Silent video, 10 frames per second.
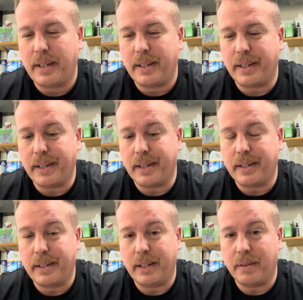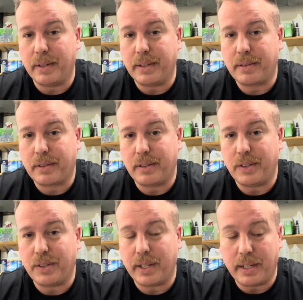Yeah, anyways,
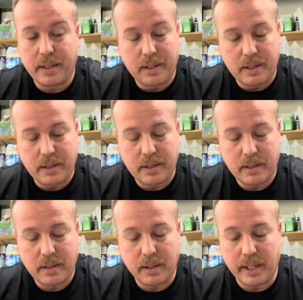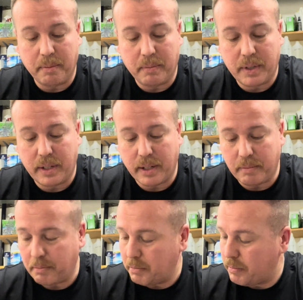cliche, lame,
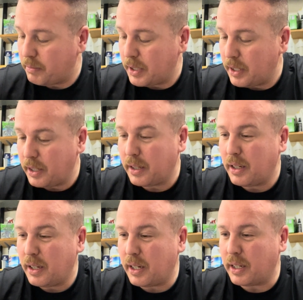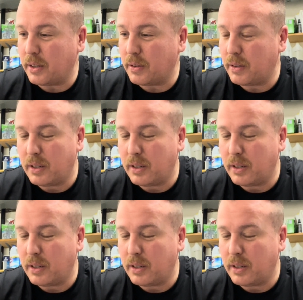dumb, I know.